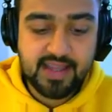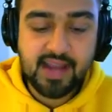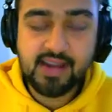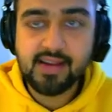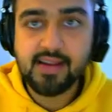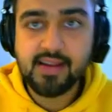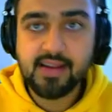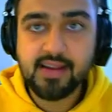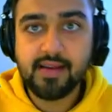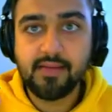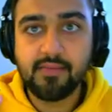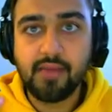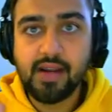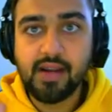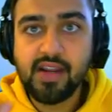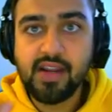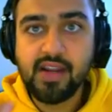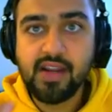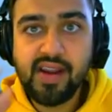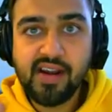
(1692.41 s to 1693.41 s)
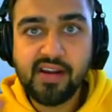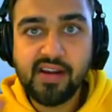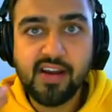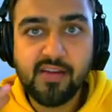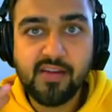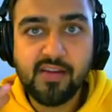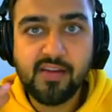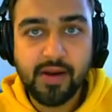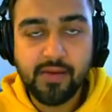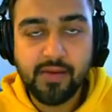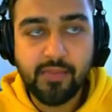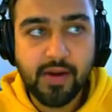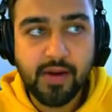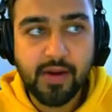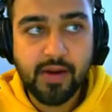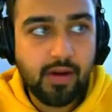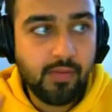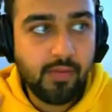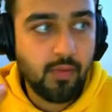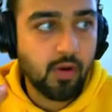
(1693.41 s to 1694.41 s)
multivariate Bernoulli
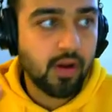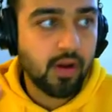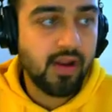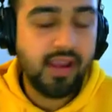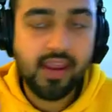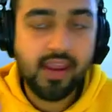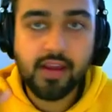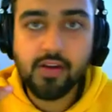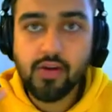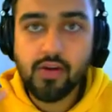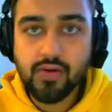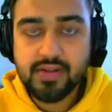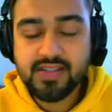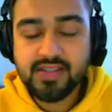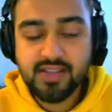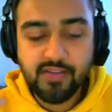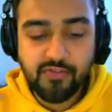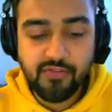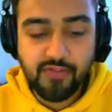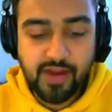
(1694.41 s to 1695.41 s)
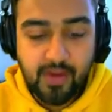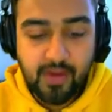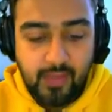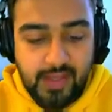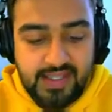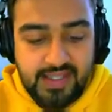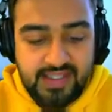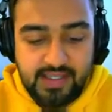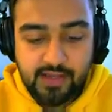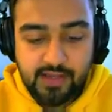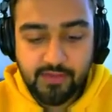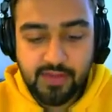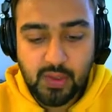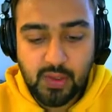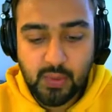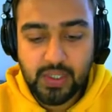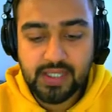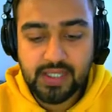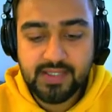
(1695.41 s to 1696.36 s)
model ignores the frequency of the words,